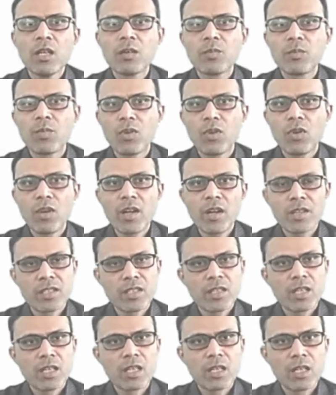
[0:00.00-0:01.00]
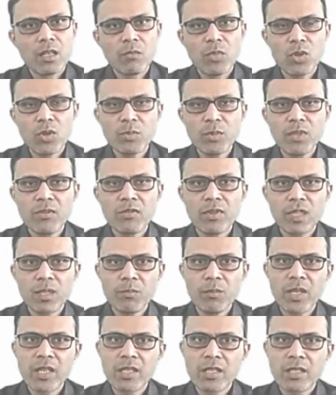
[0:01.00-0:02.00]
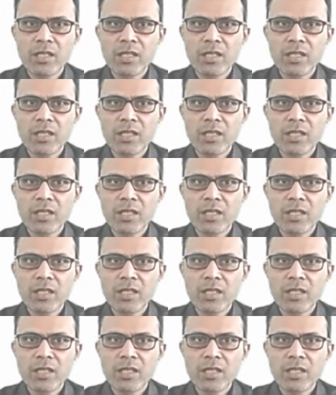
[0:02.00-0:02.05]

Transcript: products, number of the workpiece